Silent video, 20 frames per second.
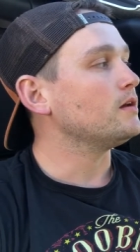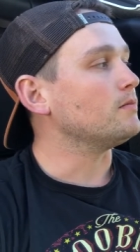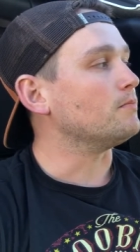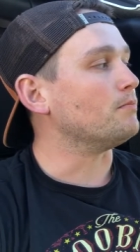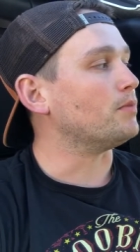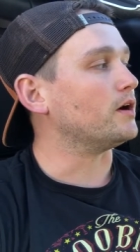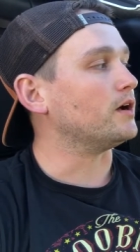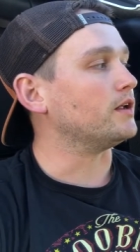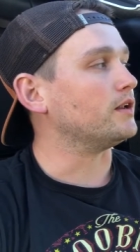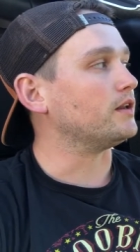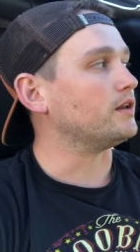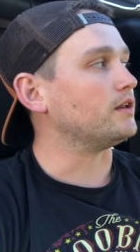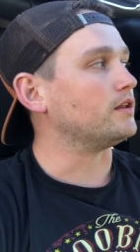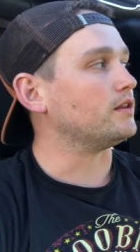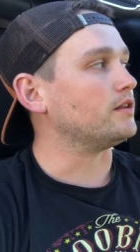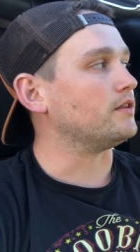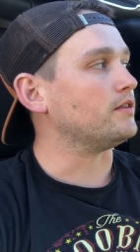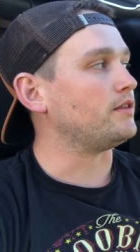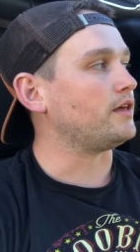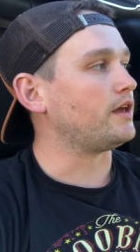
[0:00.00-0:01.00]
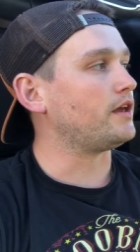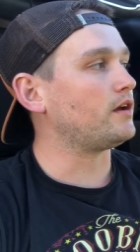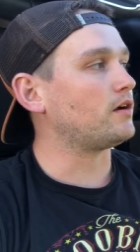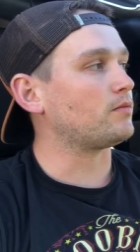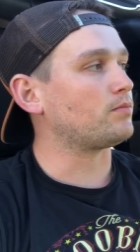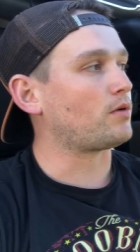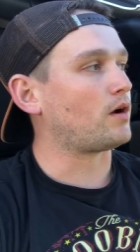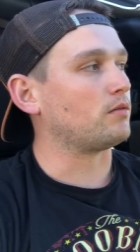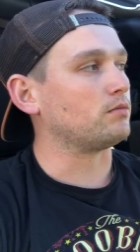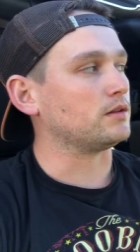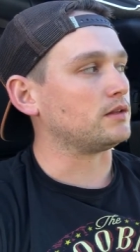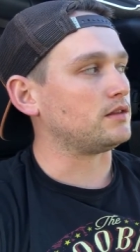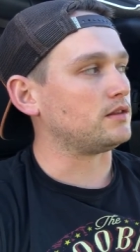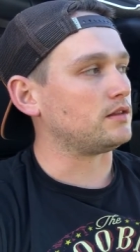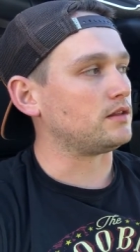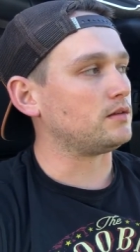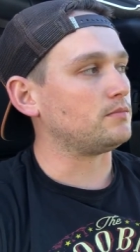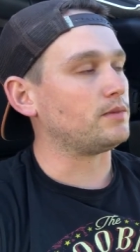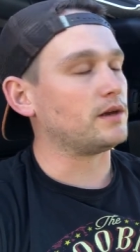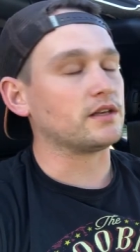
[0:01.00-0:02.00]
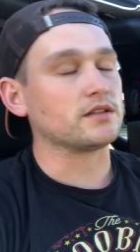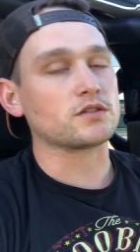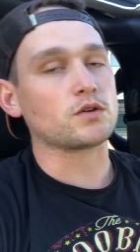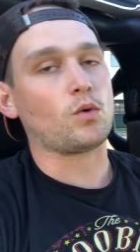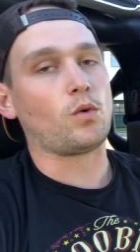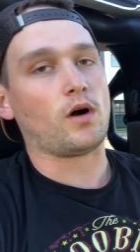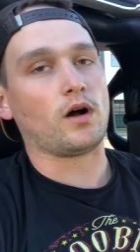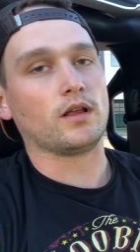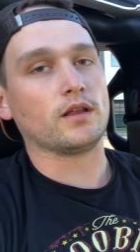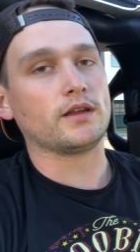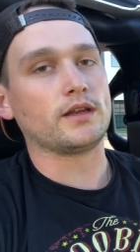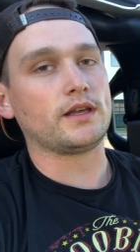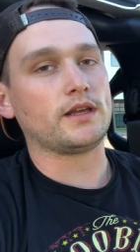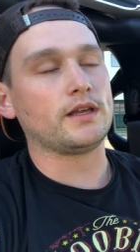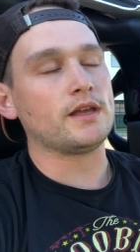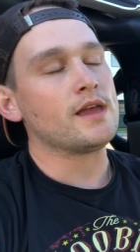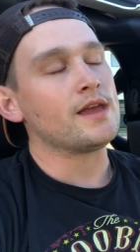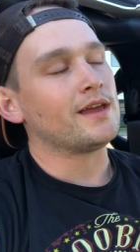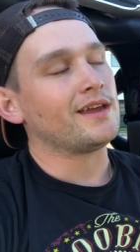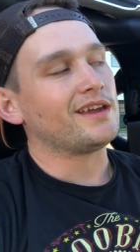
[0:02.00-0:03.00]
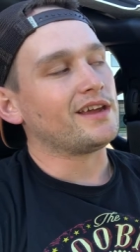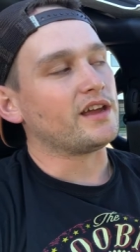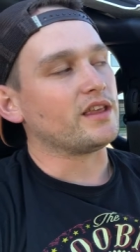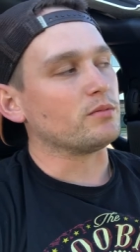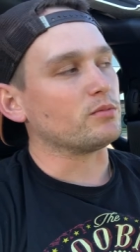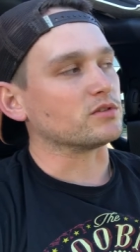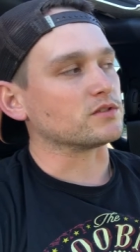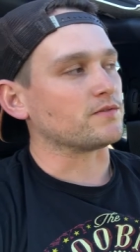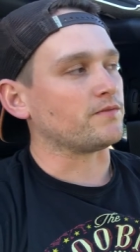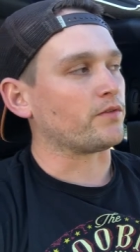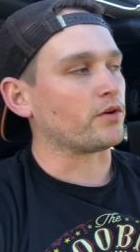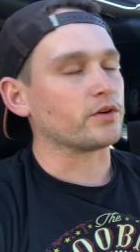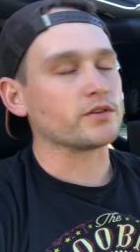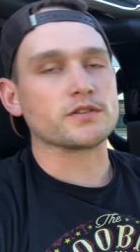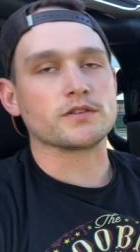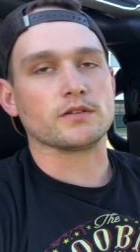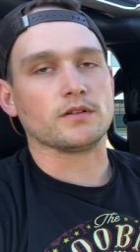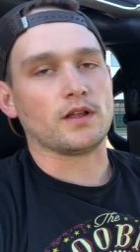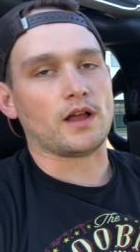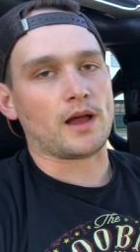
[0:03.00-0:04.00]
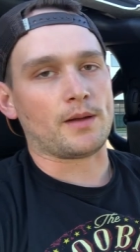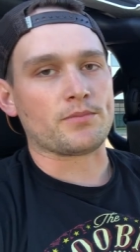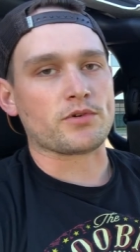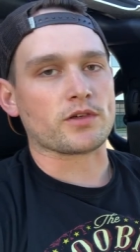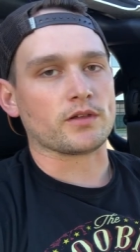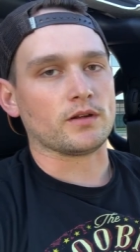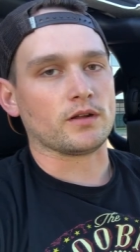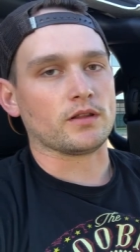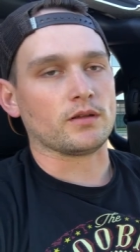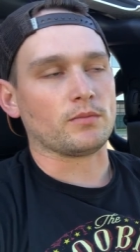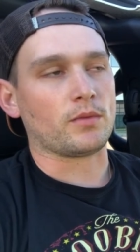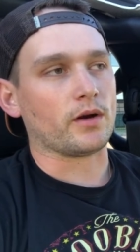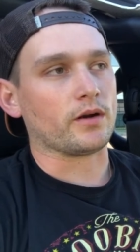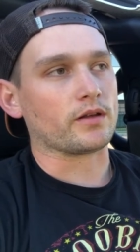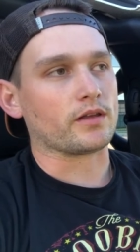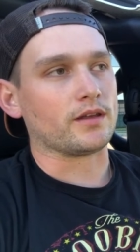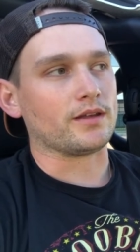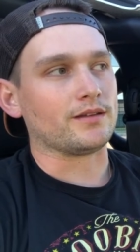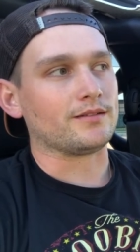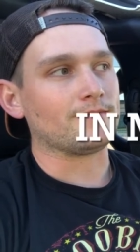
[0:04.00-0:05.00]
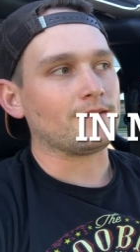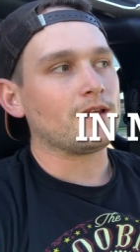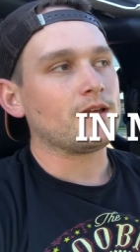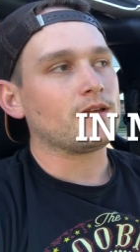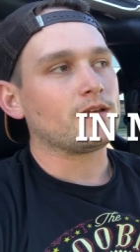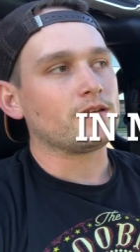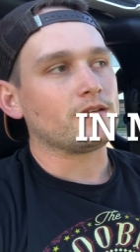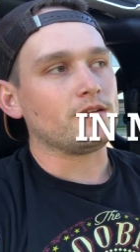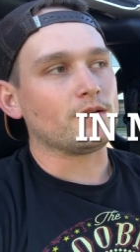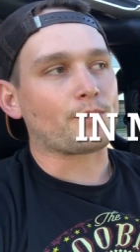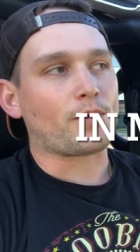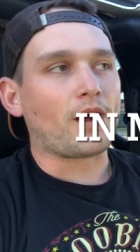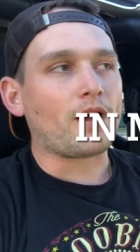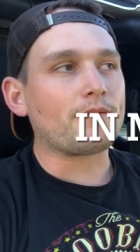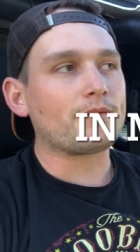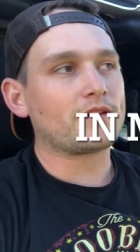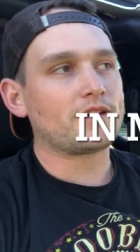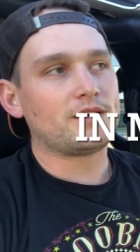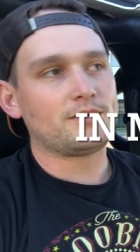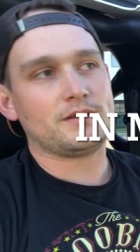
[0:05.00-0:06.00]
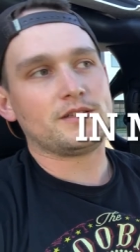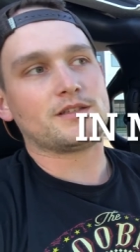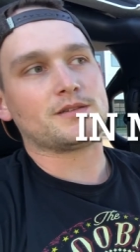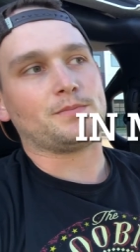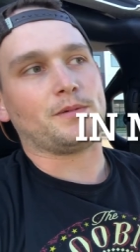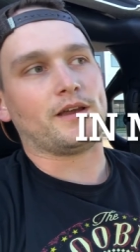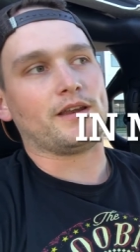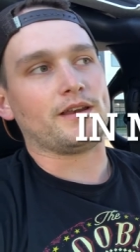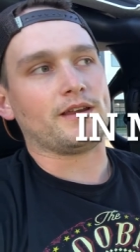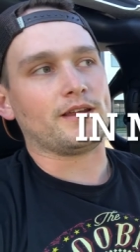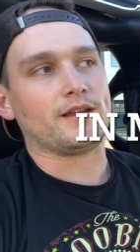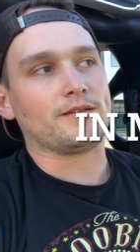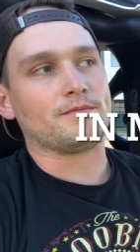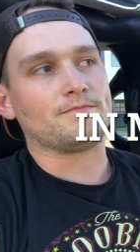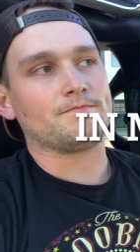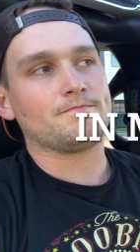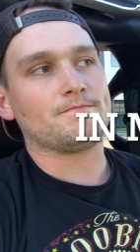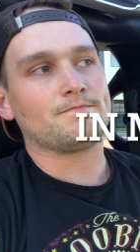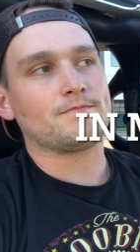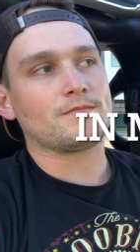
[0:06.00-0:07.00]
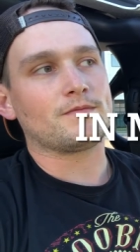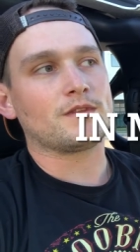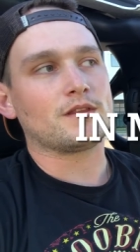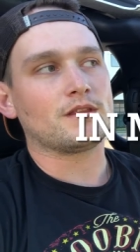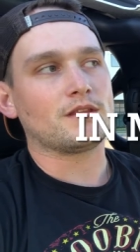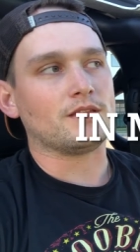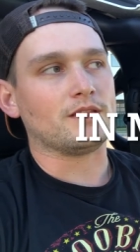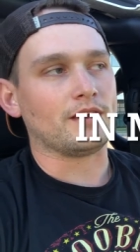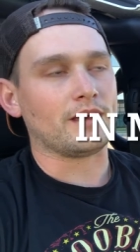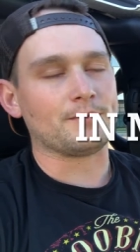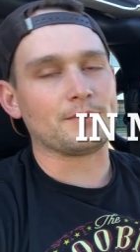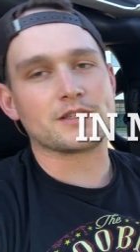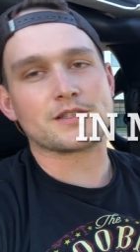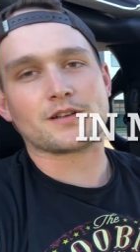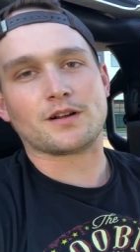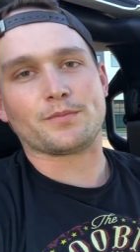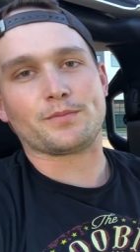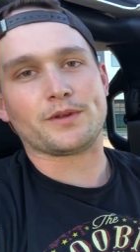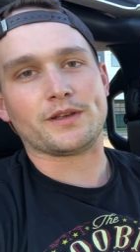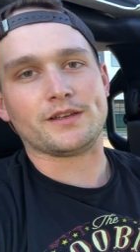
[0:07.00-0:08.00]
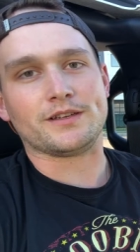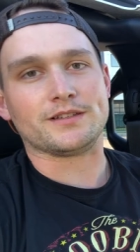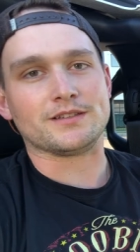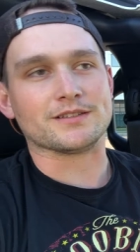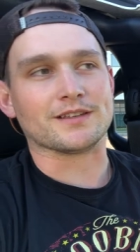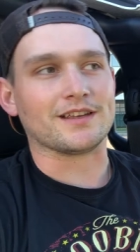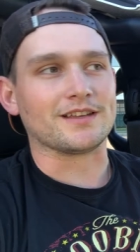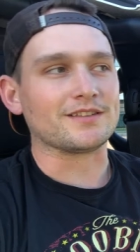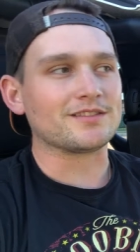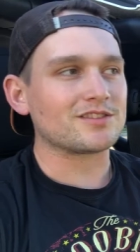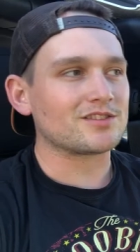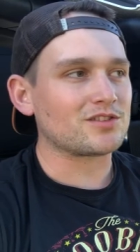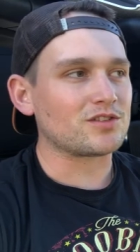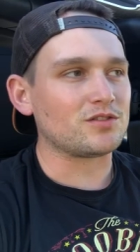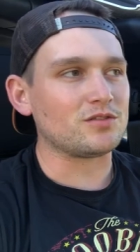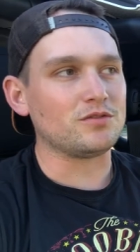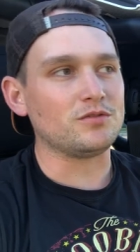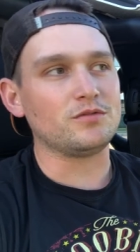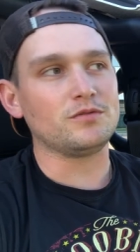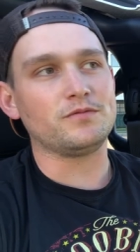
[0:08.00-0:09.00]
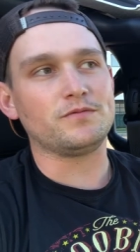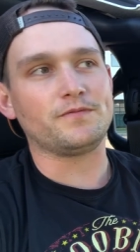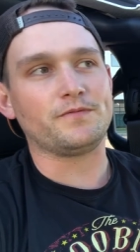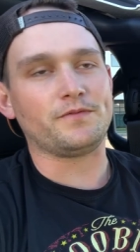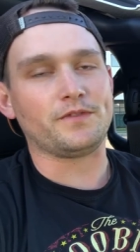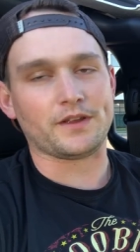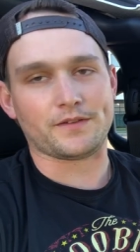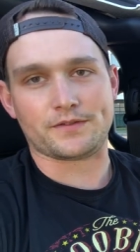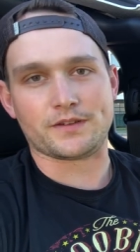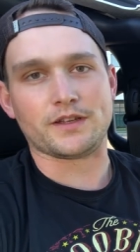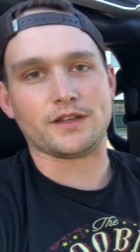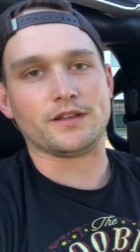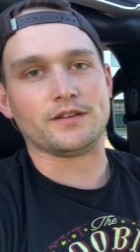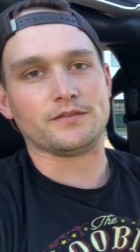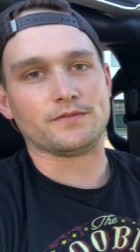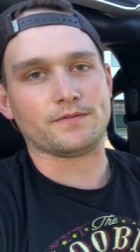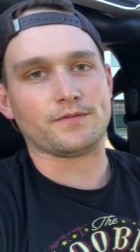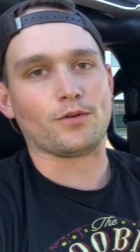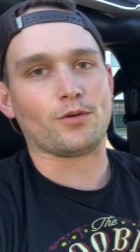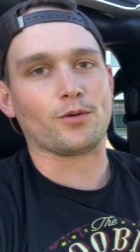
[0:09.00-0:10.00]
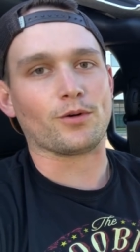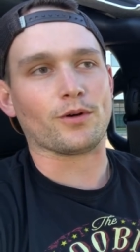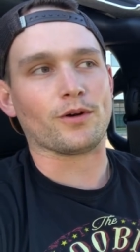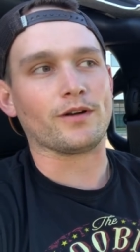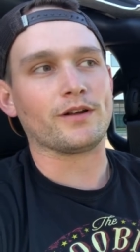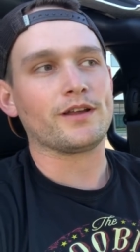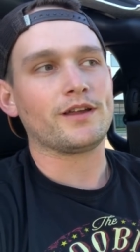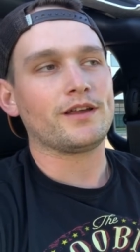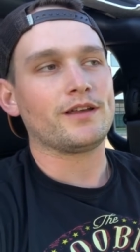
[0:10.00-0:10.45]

but they are probably the best quality and the most versatile option on the market. You're probably going to be spending the MSRP is like 250 for